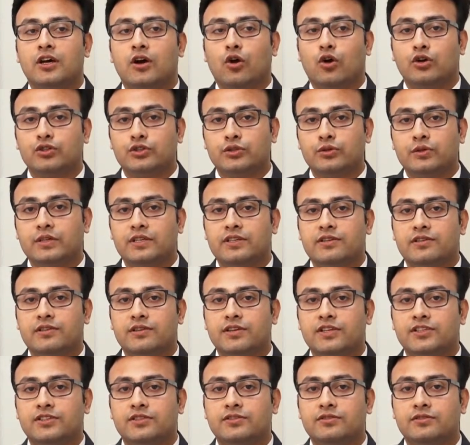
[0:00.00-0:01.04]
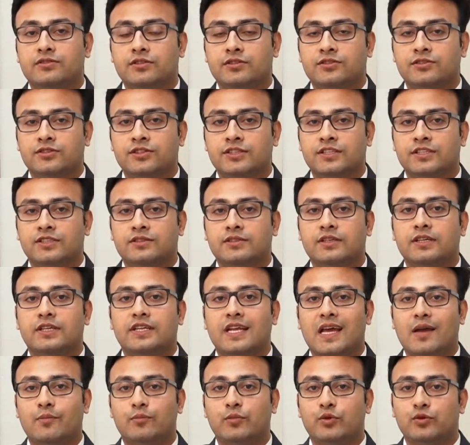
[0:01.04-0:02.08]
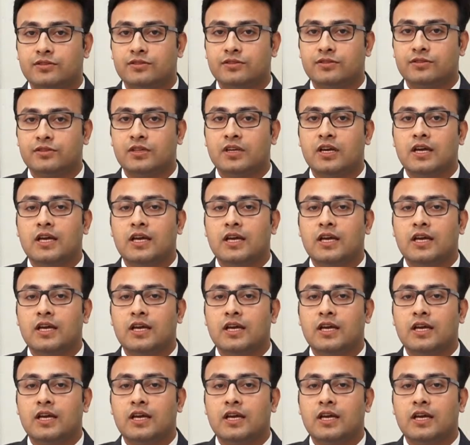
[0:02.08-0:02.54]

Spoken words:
osseointegration surgeries in amputees.